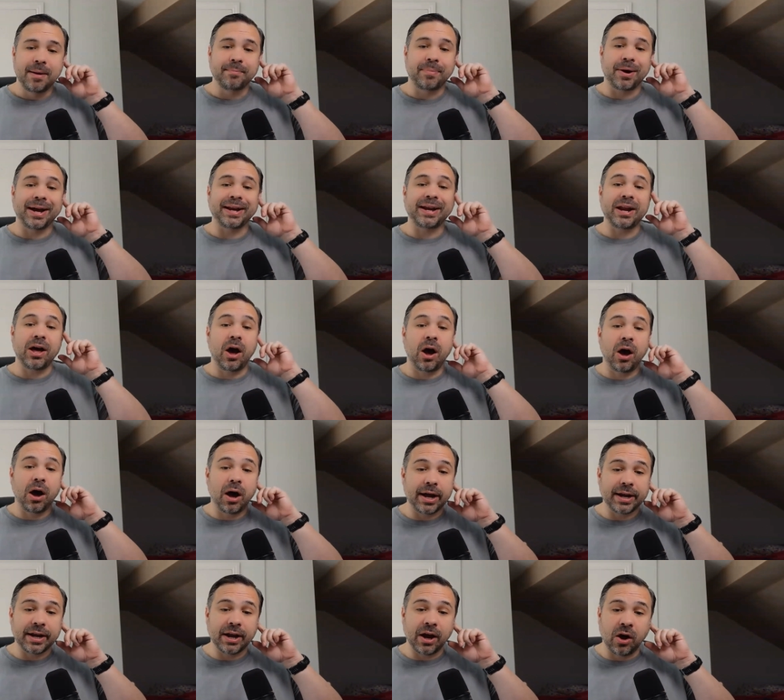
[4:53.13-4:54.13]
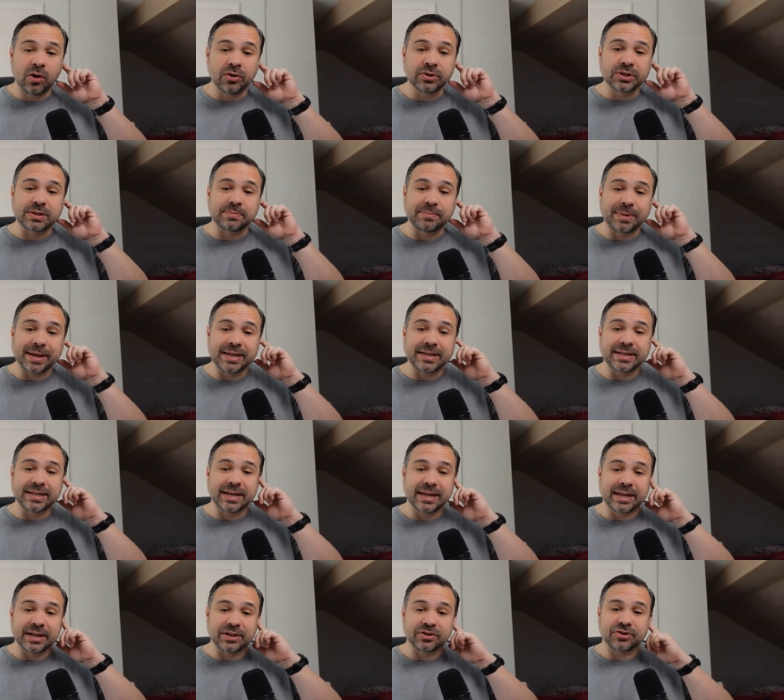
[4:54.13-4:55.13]
by an enhanced
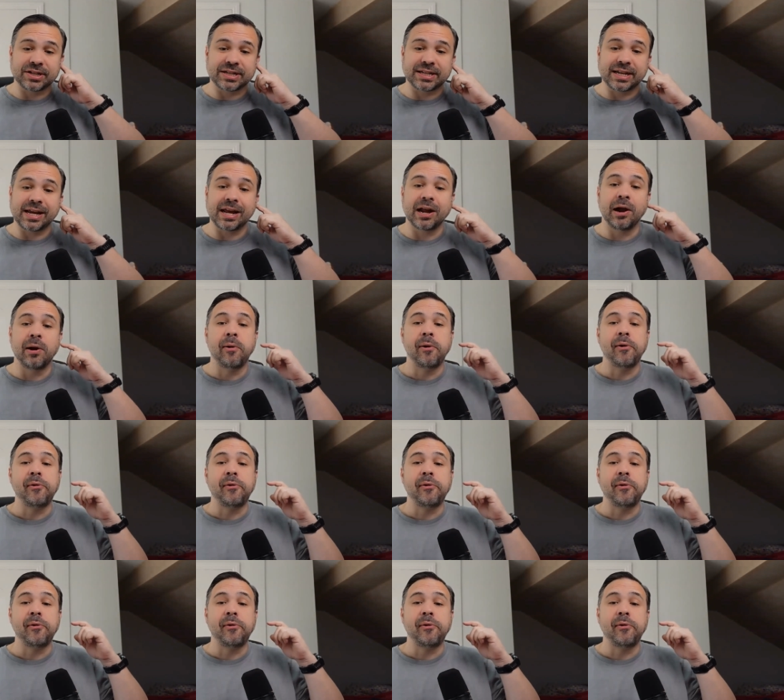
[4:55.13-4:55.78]
media literacy,